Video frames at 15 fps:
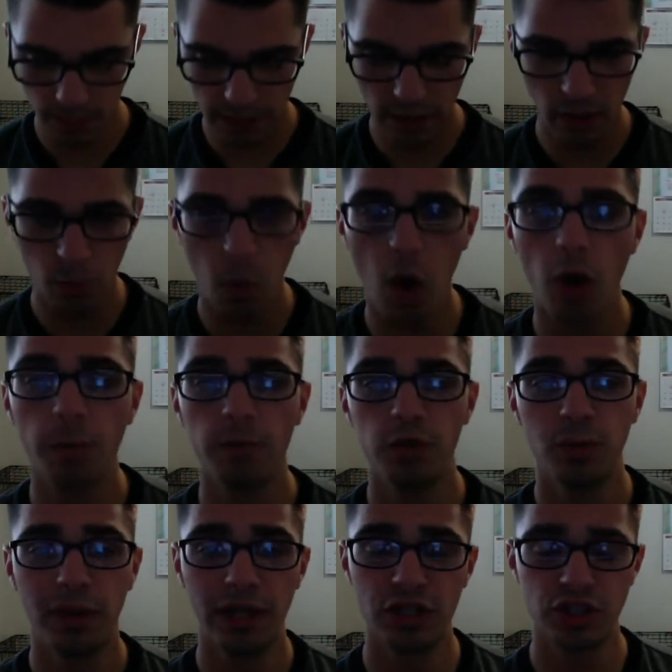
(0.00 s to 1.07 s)
here and welcome
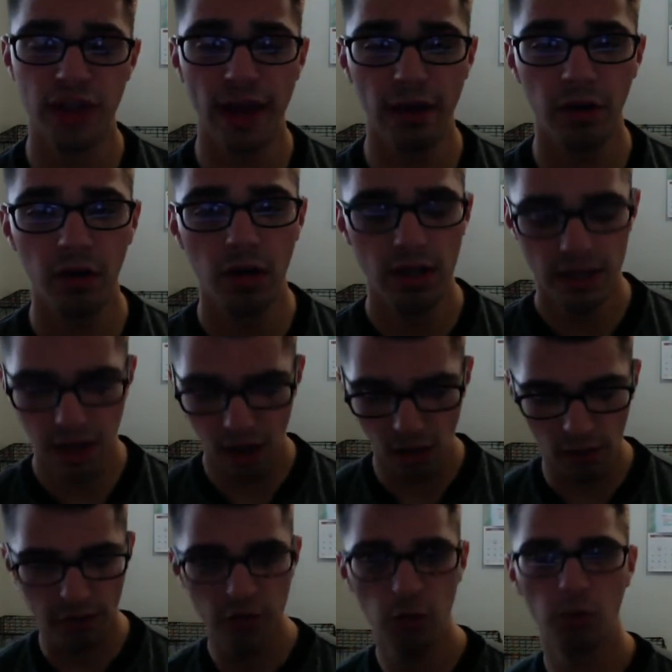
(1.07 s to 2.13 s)
to my channel.
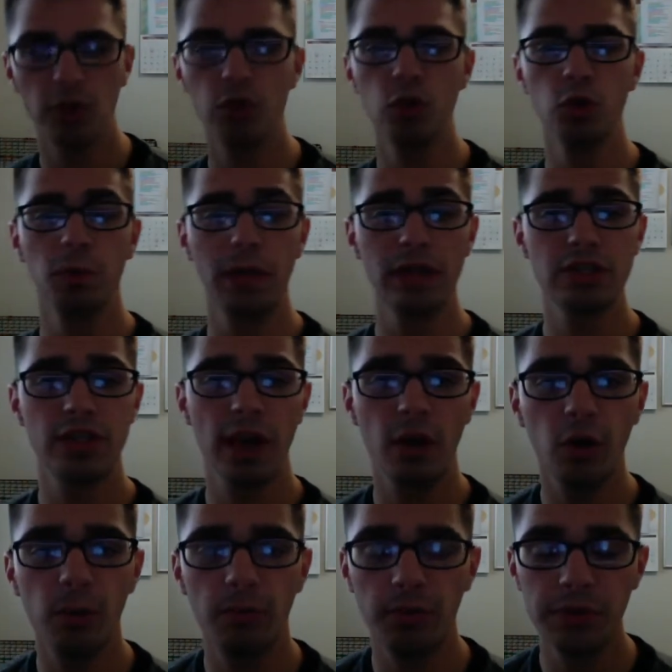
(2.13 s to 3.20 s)
If you are new to my
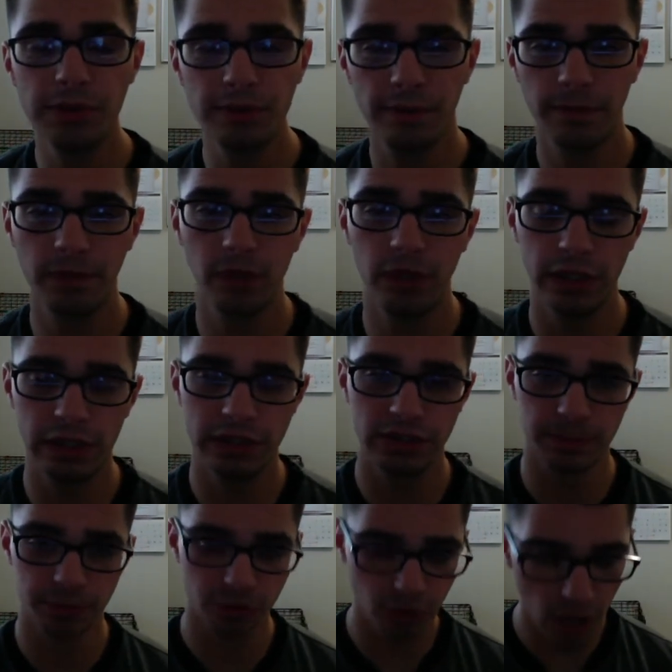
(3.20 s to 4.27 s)
channel, please feel free to
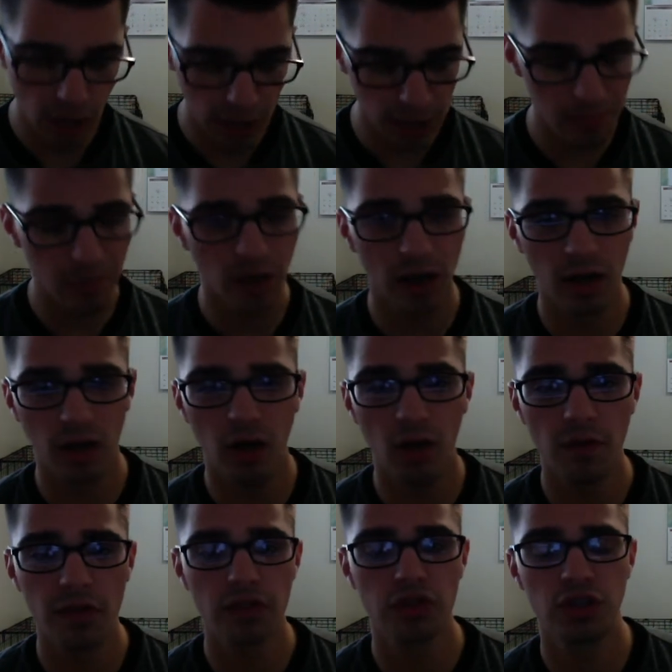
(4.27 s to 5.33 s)
subscribe.
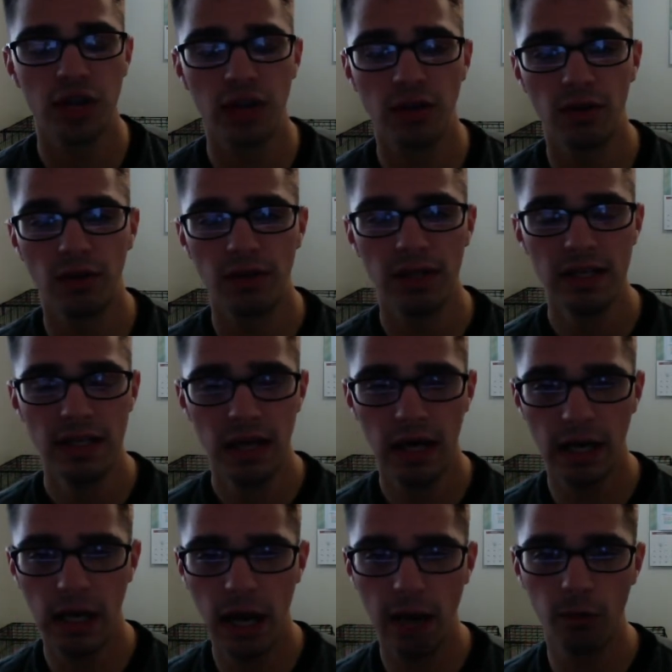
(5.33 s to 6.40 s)
On this channel,
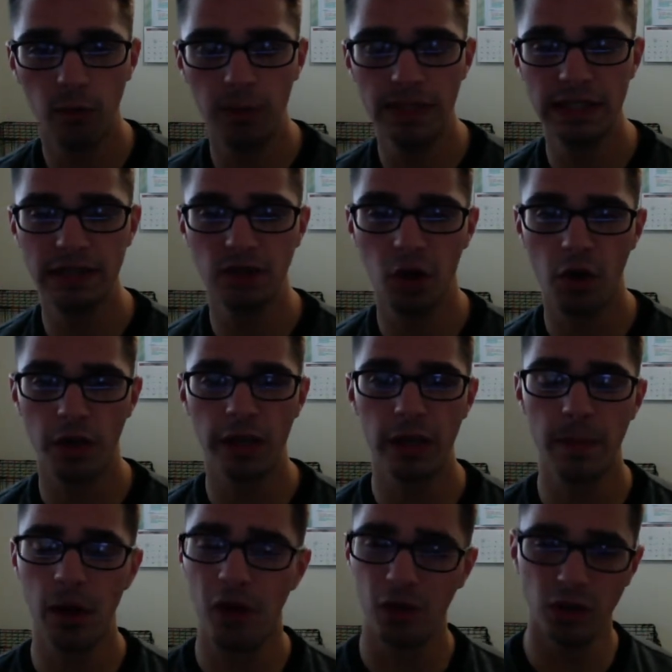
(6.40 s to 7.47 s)
I will be talking
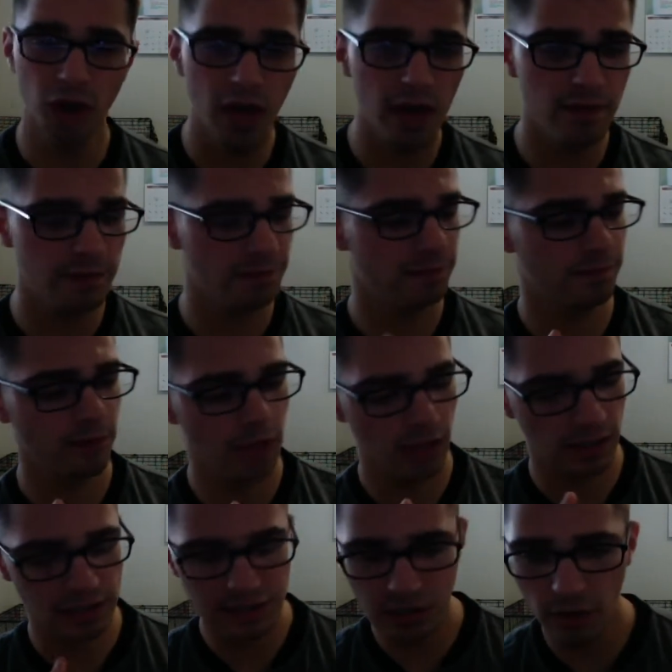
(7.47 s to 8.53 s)
about life,
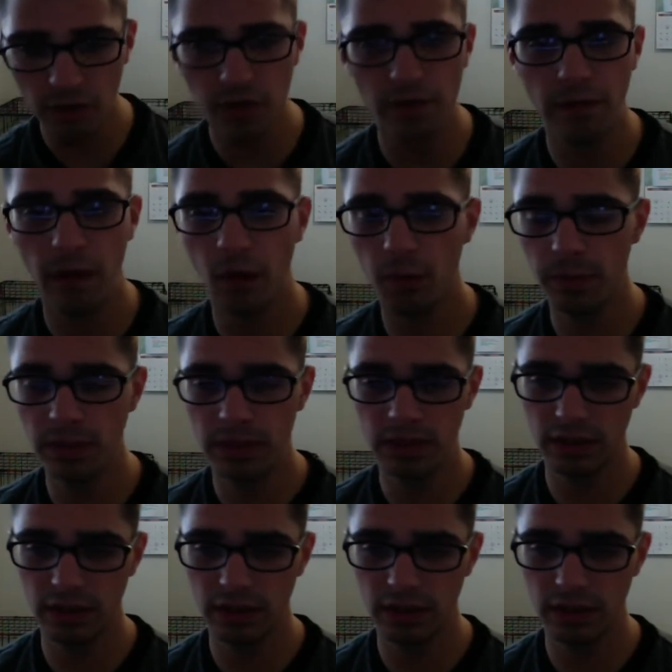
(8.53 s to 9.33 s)
self-development,